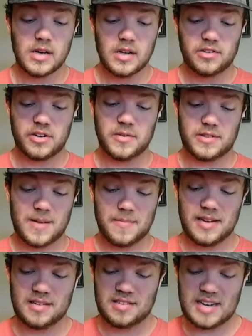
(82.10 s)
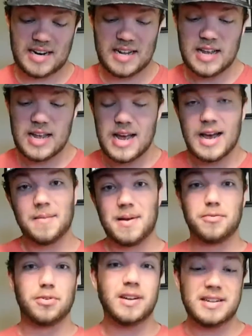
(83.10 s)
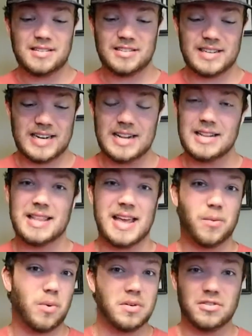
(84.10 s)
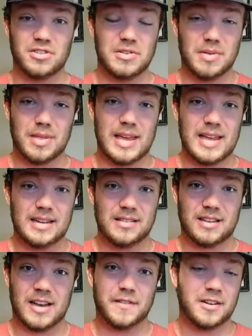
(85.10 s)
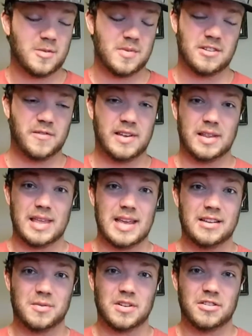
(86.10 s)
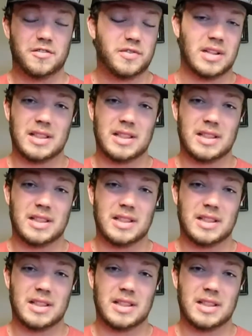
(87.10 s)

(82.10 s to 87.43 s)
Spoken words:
So anyways, that being said, I really just needed like one or two things, like very specific things, which